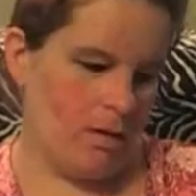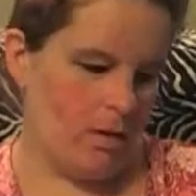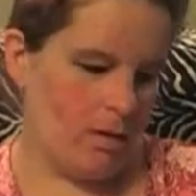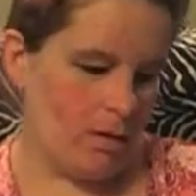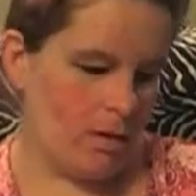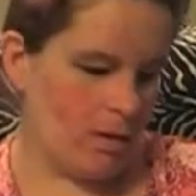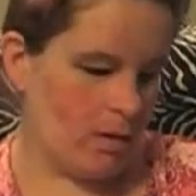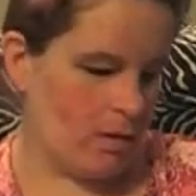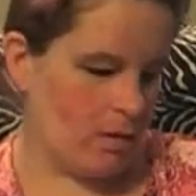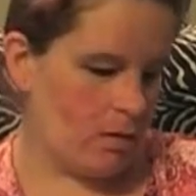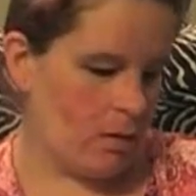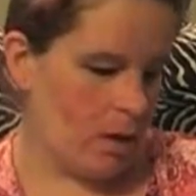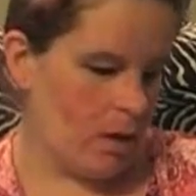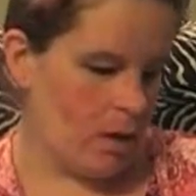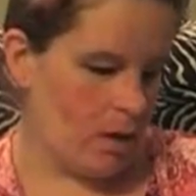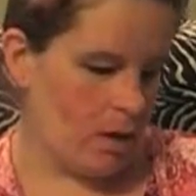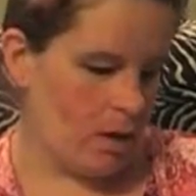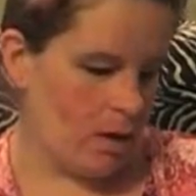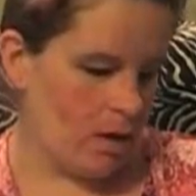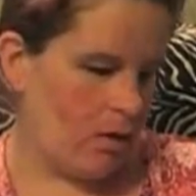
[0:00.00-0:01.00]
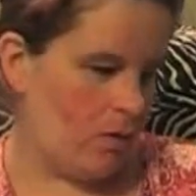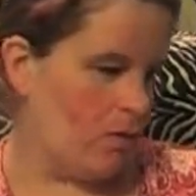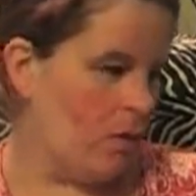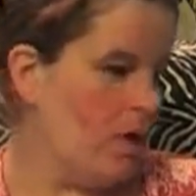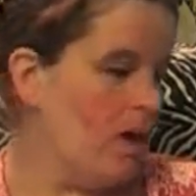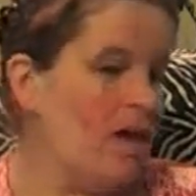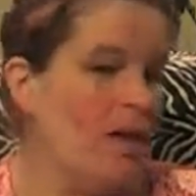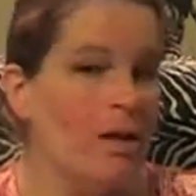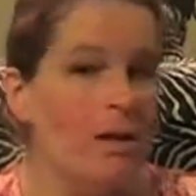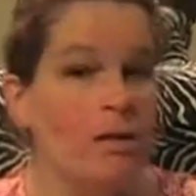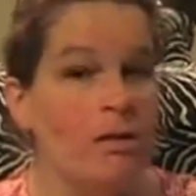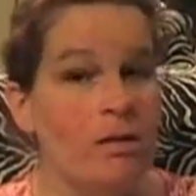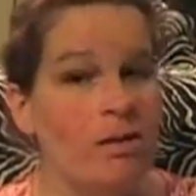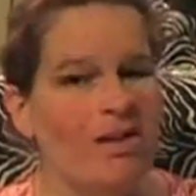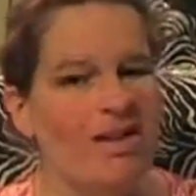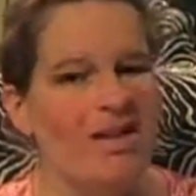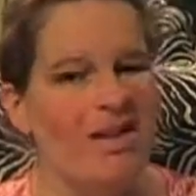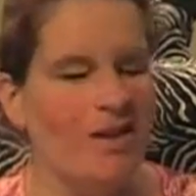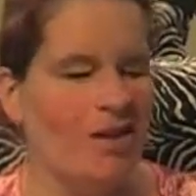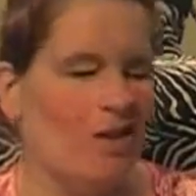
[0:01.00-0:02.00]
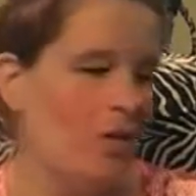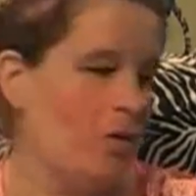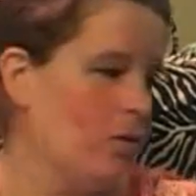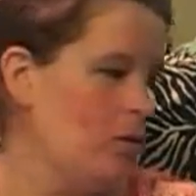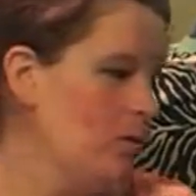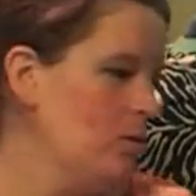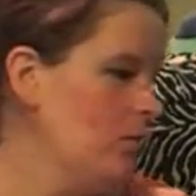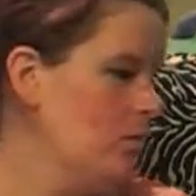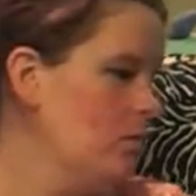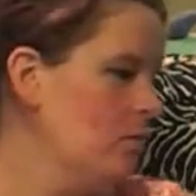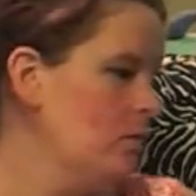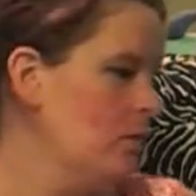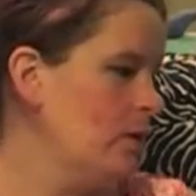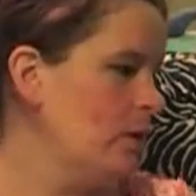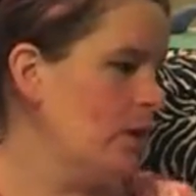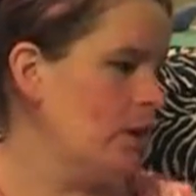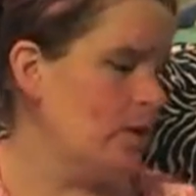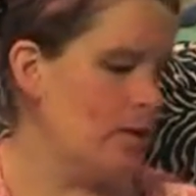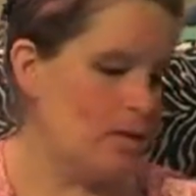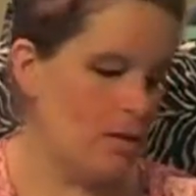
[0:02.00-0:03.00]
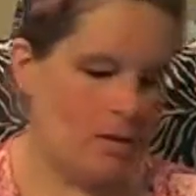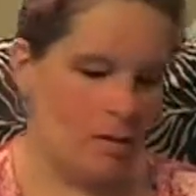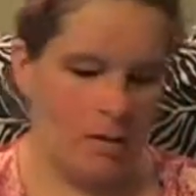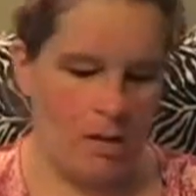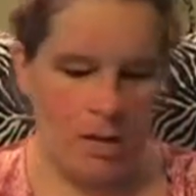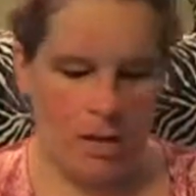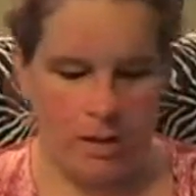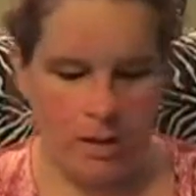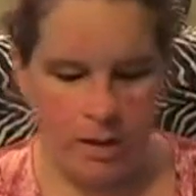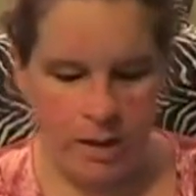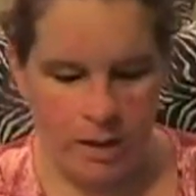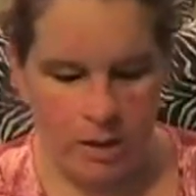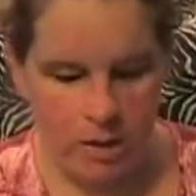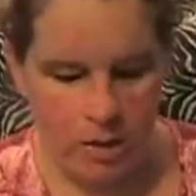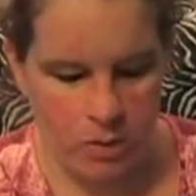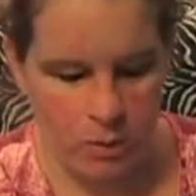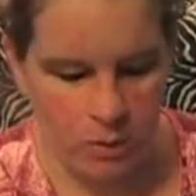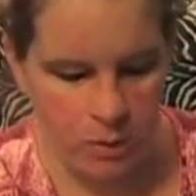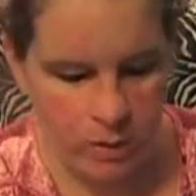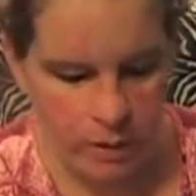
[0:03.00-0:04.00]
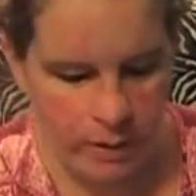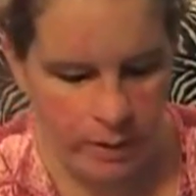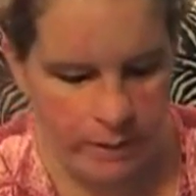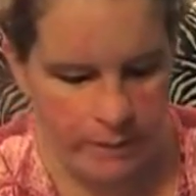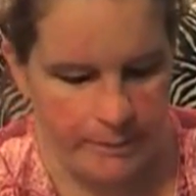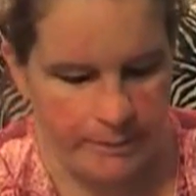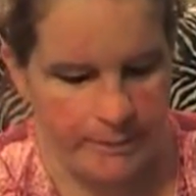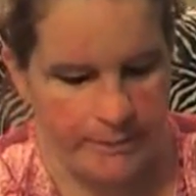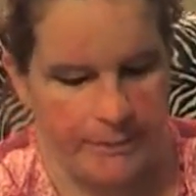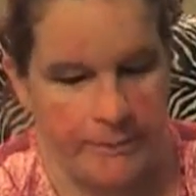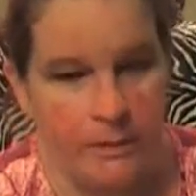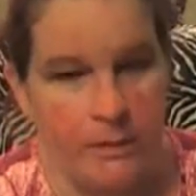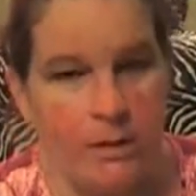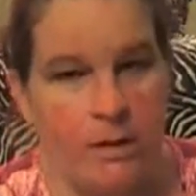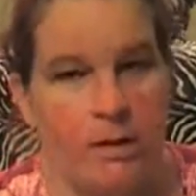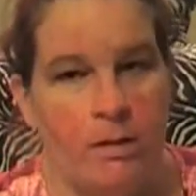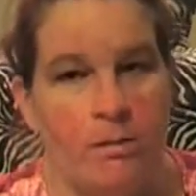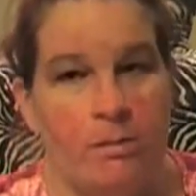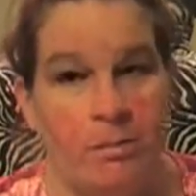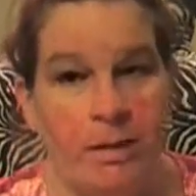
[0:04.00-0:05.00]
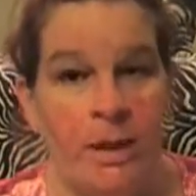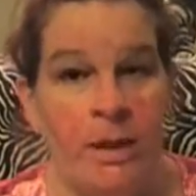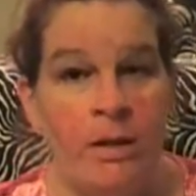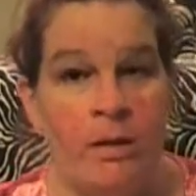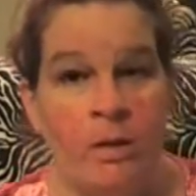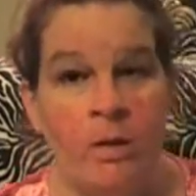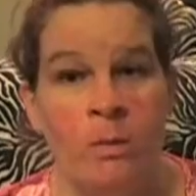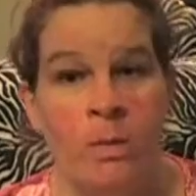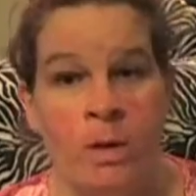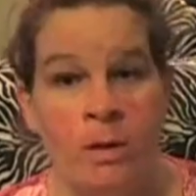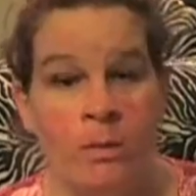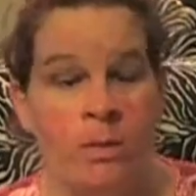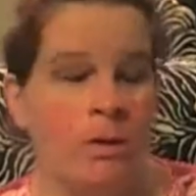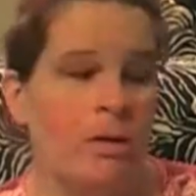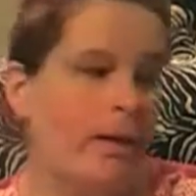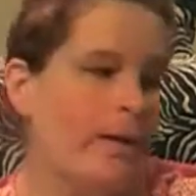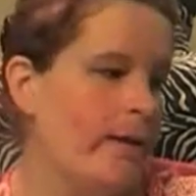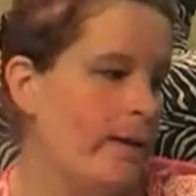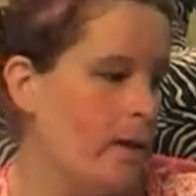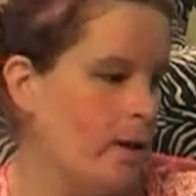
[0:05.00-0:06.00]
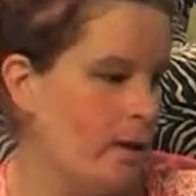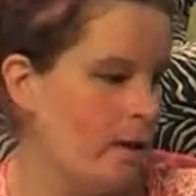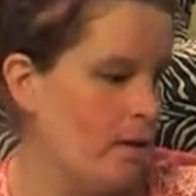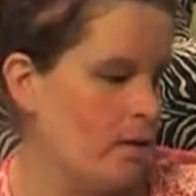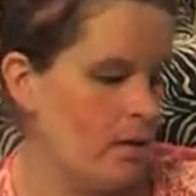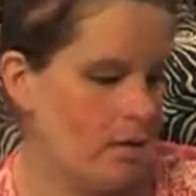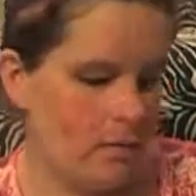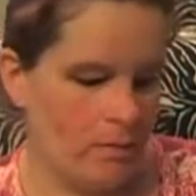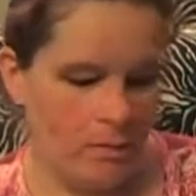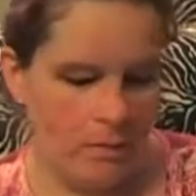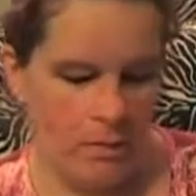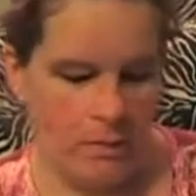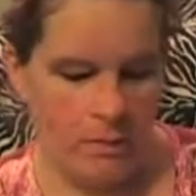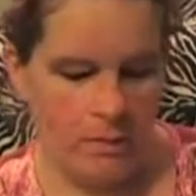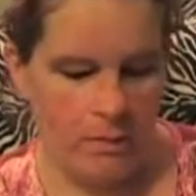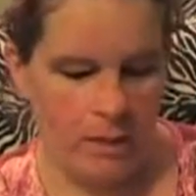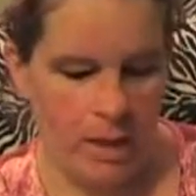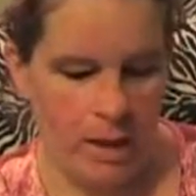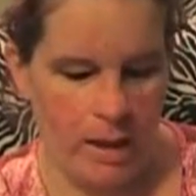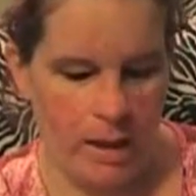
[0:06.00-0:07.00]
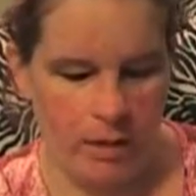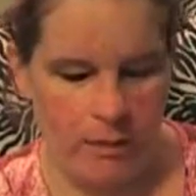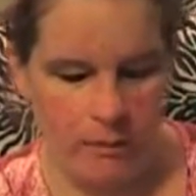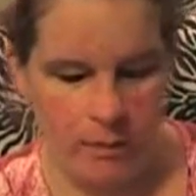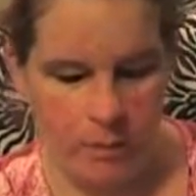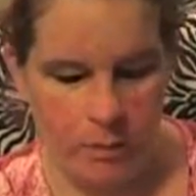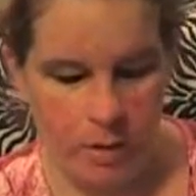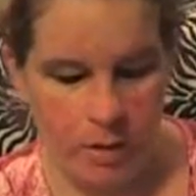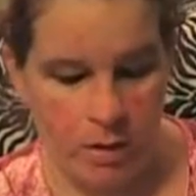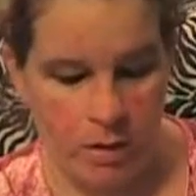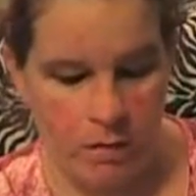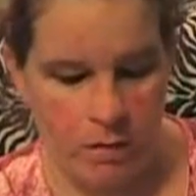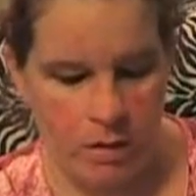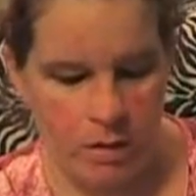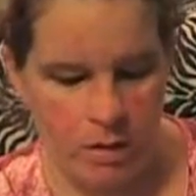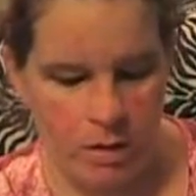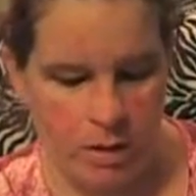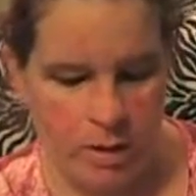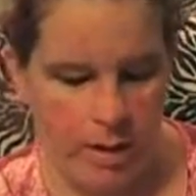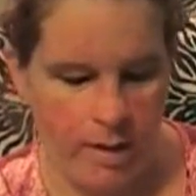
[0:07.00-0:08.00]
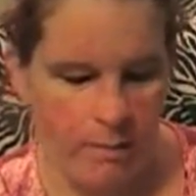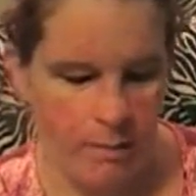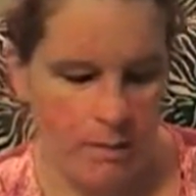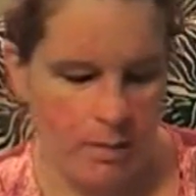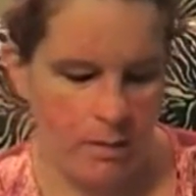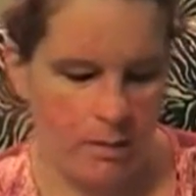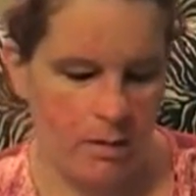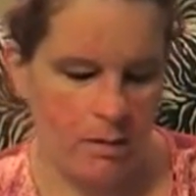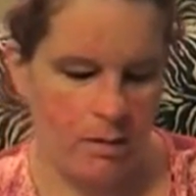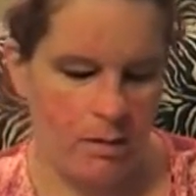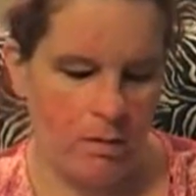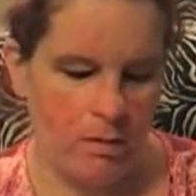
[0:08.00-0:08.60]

It's kind of cute. It'd look a lot cuter when it's on an actual um, bead or marble and not hanging from one of those straps.